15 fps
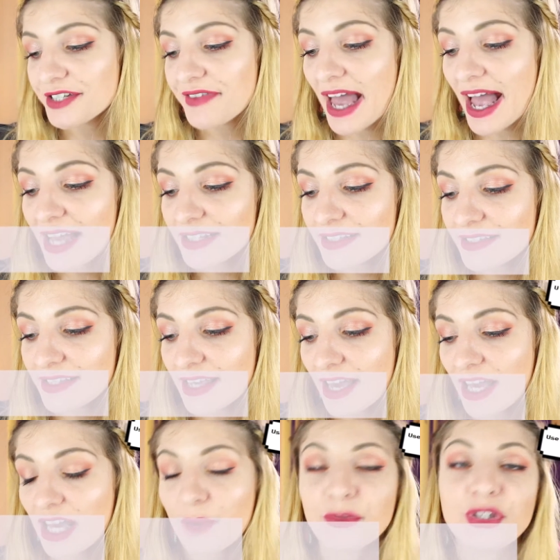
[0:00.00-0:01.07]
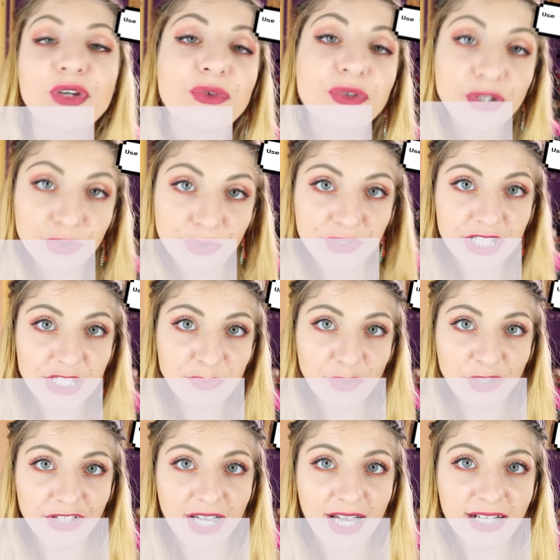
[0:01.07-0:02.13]
that you use this
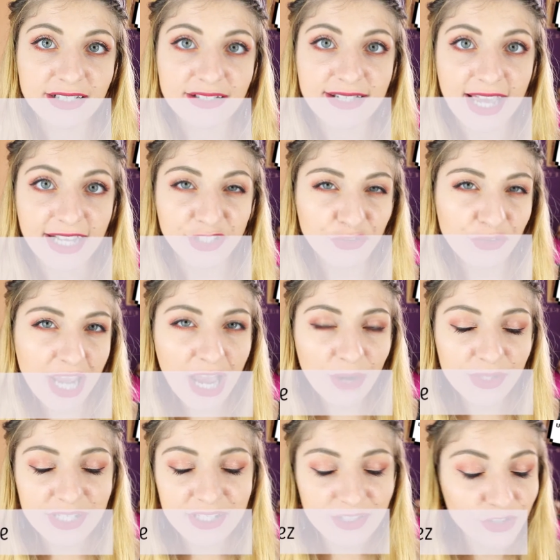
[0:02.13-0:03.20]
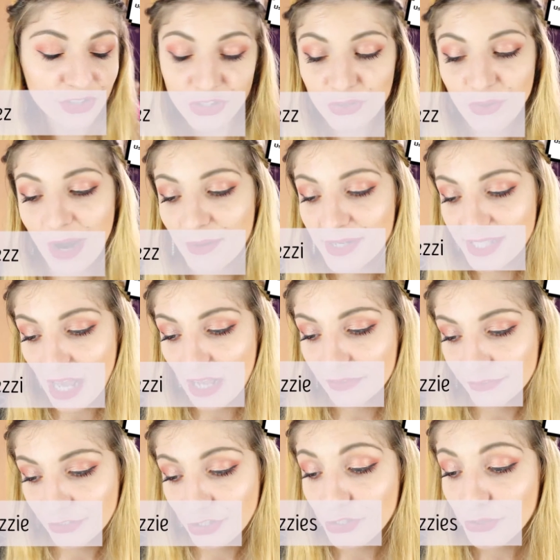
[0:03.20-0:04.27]
product like 3 hours or 2 hours
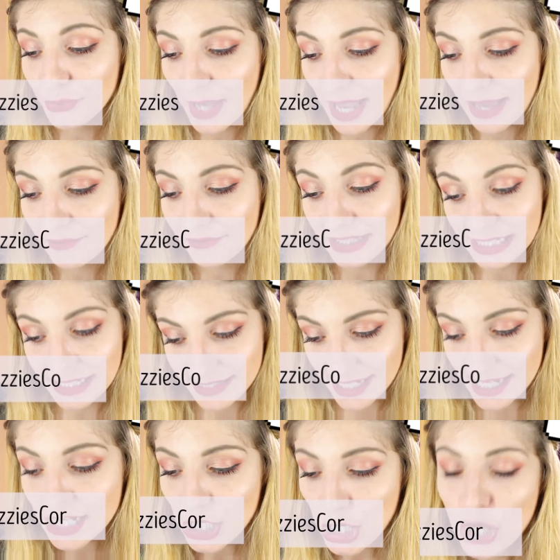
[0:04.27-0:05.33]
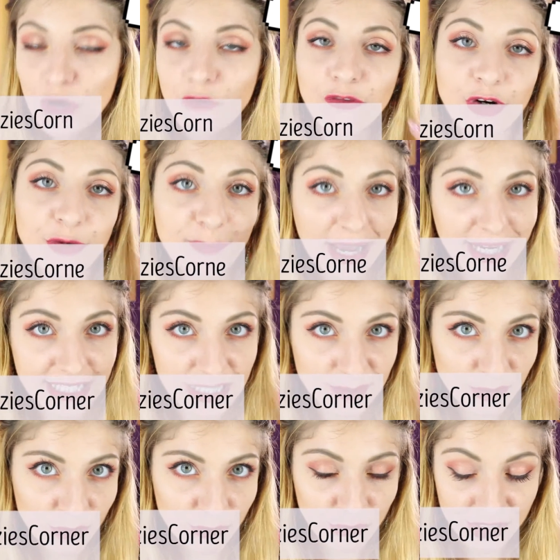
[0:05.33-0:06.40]
after you have eaten for
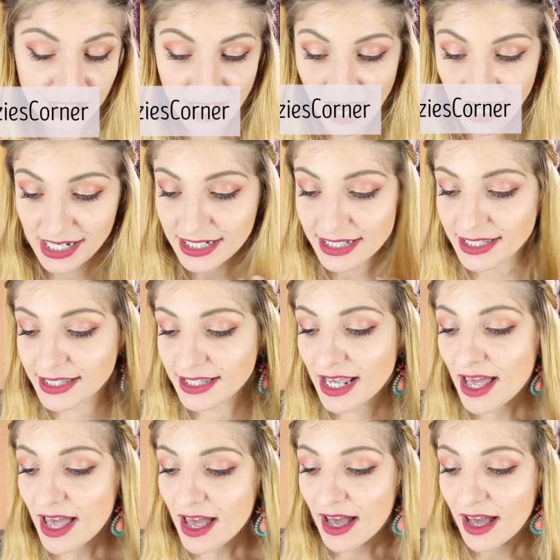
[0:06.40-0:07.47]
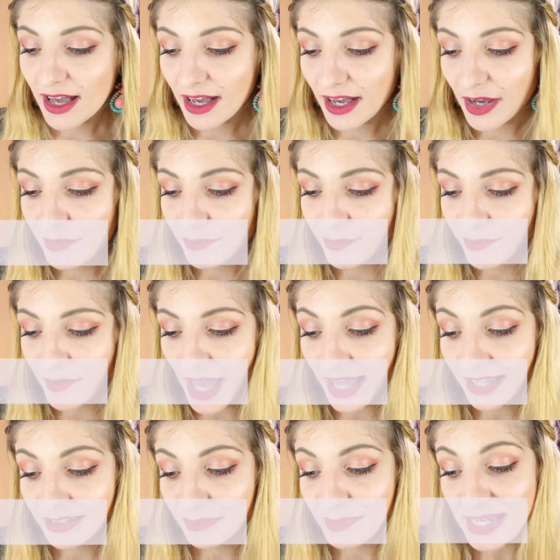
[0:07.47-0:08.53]
maximum results.
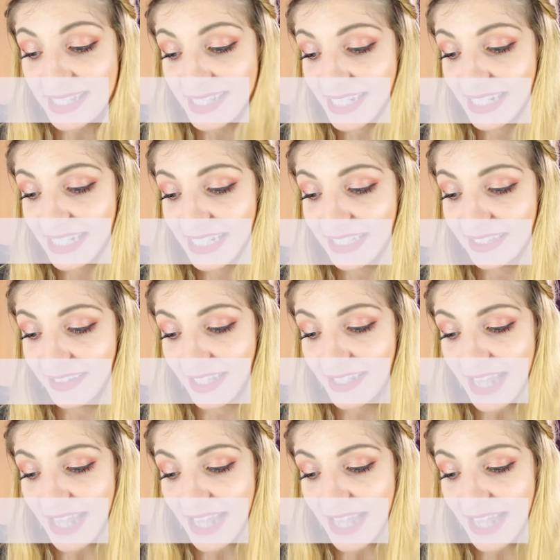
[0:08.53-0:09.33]
And basically, this